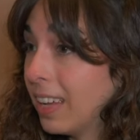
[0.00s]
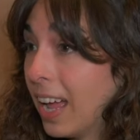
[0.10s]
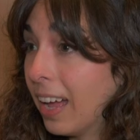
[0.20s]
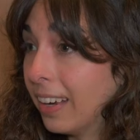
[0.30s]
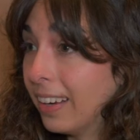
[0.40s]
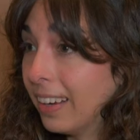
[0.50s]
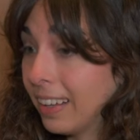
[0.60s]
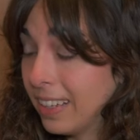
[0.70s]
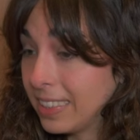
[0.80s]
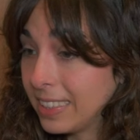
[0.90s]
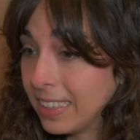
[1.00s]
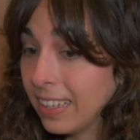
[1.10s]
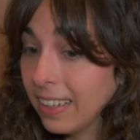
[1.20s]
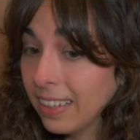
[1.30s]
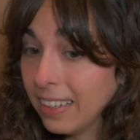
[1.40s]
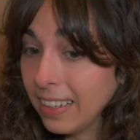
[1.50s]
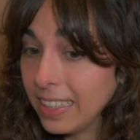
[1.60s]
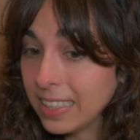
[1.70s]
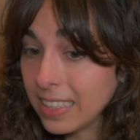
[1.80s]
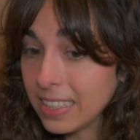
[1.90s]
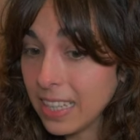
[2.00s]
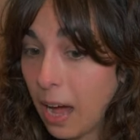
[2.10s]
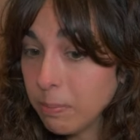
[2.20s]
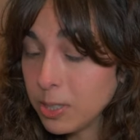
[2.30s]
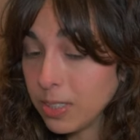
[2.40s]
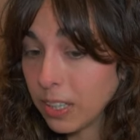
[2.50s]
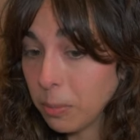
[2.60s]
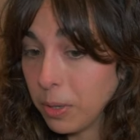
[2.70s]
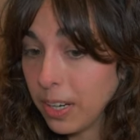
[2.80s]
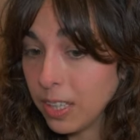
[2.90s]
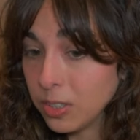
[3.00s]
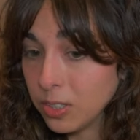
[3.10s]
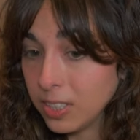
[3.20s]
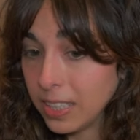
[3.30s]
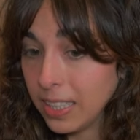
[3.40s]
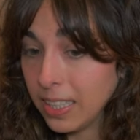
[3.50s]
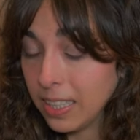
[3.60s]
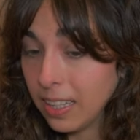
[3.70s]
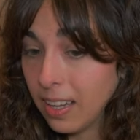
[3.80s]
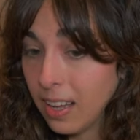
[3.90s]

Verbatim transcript: And still, it's, it's up to the community to see